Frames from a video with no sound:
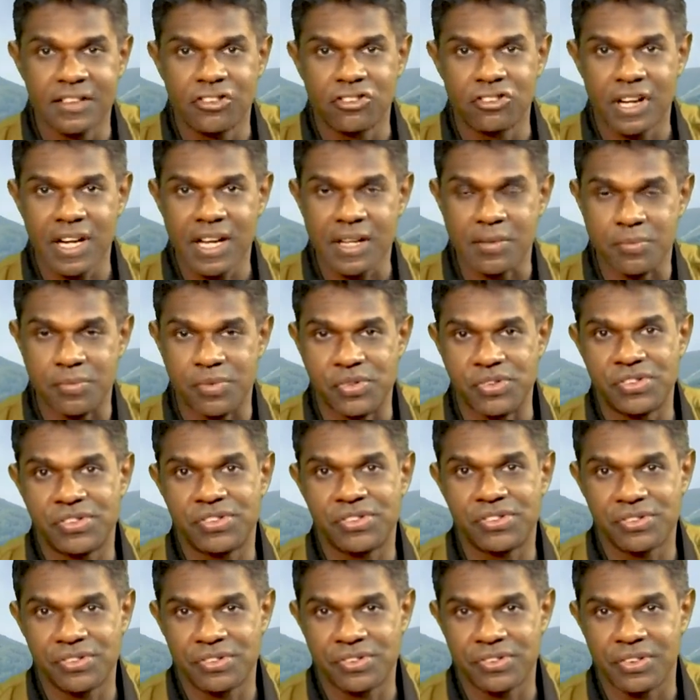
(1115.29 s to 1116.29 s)
tribes
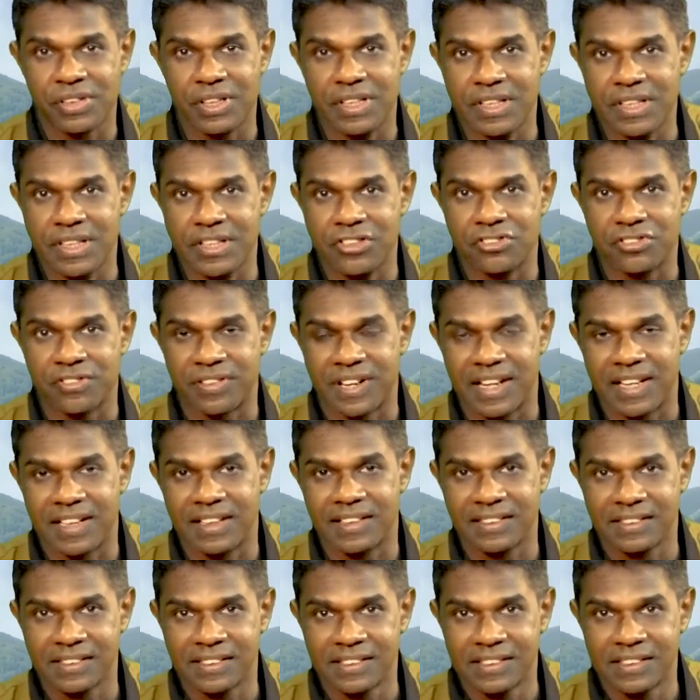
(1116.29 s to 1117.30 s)
in Israel.